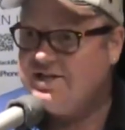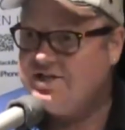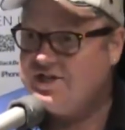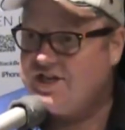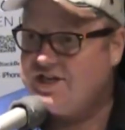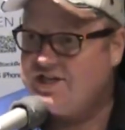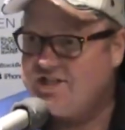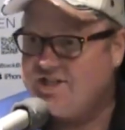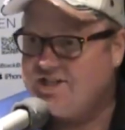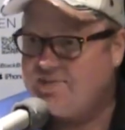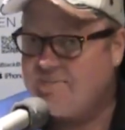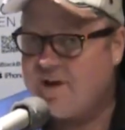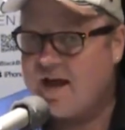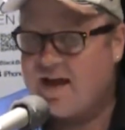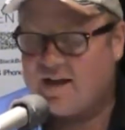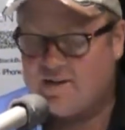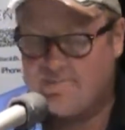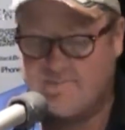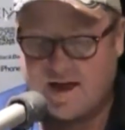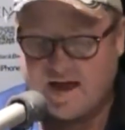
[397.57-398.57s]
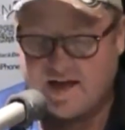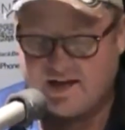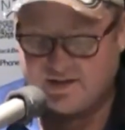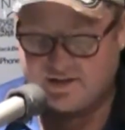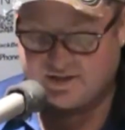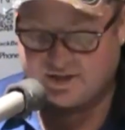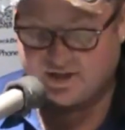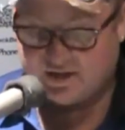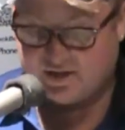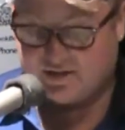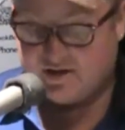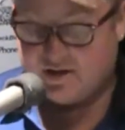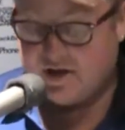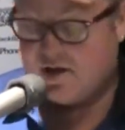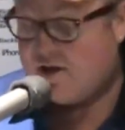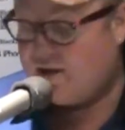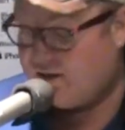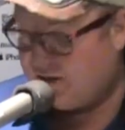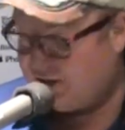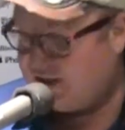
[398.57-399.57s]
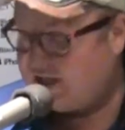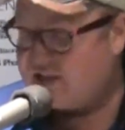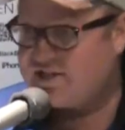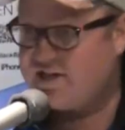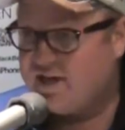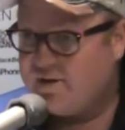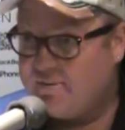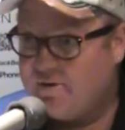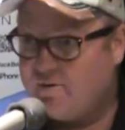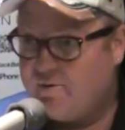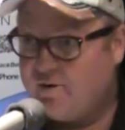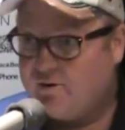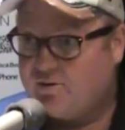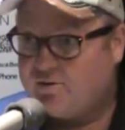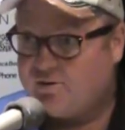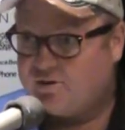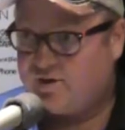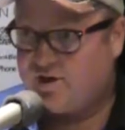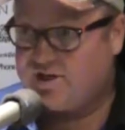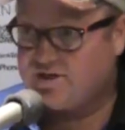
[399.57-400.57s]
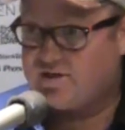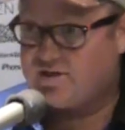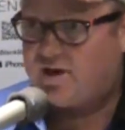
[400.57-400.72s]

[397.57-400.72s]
Jesse's backing band, so I think that's going to be a real treat.